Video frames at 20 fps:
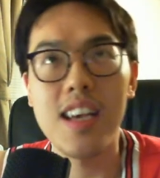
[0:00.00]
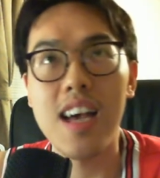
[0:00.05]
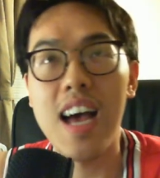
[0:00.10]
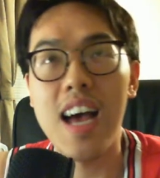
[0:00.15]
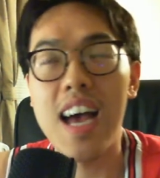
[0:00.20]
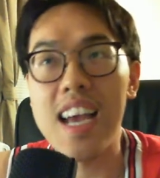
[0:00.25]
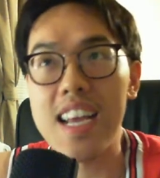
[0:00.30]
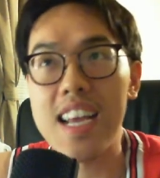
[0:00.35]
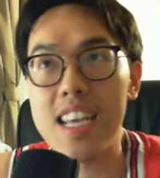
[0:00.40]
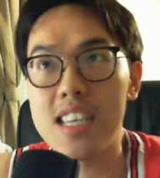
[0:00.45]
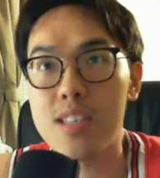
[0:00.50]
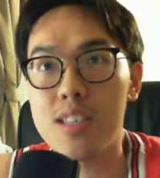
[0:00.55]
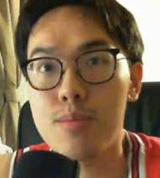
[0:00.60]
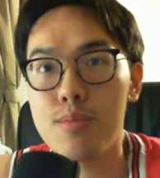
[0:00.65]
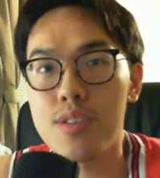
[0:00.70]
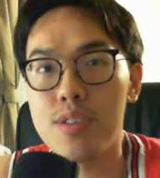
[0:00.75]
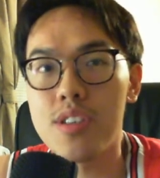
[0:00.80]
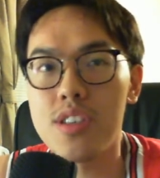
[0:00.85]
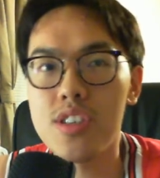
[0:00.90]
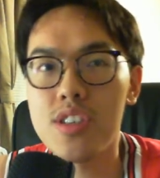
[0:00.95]
I guess,
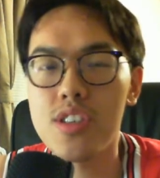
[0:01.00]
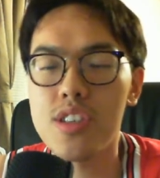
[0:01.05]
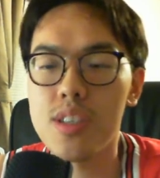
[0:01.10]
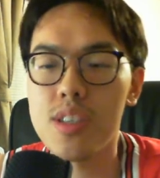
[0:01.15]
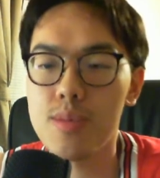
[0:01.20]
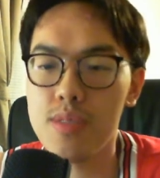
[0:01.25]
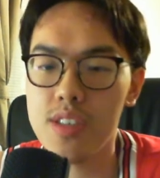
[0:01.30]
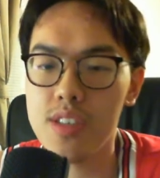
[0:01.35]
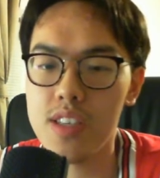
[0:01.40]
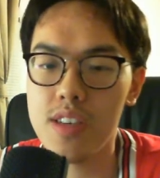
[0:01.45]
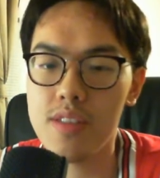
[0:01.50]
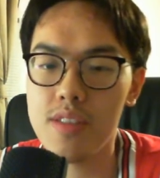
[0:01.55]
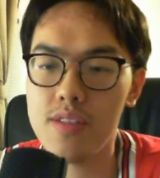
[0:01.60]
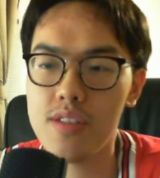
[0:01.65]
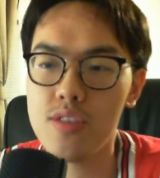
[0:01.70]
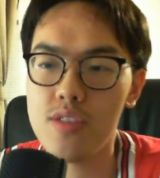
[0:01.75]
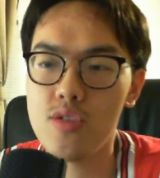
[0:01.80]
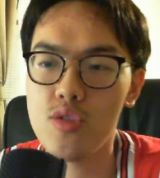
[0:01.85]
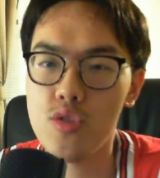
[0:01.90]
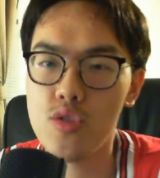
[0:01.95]
position himself
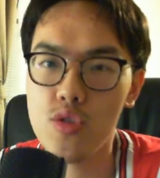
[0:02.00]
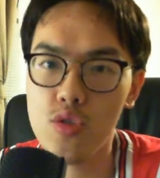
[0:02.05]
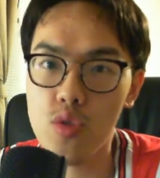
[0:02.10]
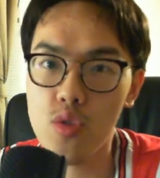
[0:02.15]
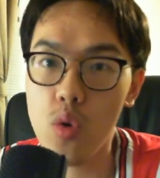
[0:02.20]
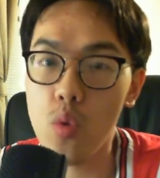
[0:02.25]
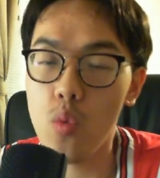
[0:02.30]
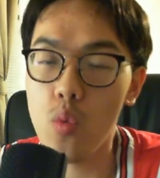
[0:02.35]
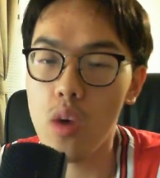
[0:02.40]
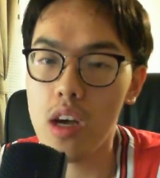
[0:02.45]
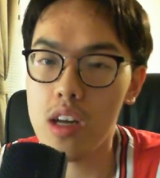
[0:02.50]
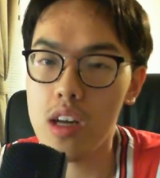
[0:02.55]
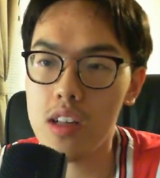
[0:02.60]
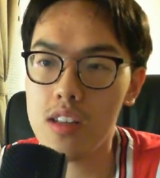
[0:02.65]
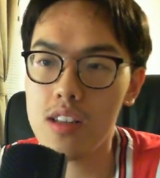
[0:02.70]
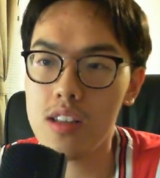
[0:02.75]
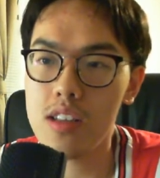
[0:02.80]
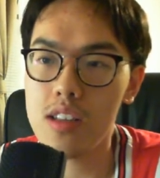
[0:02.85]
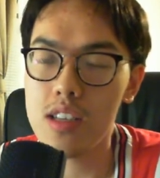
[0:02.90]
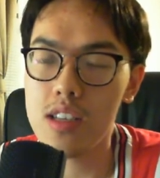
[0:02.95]
so well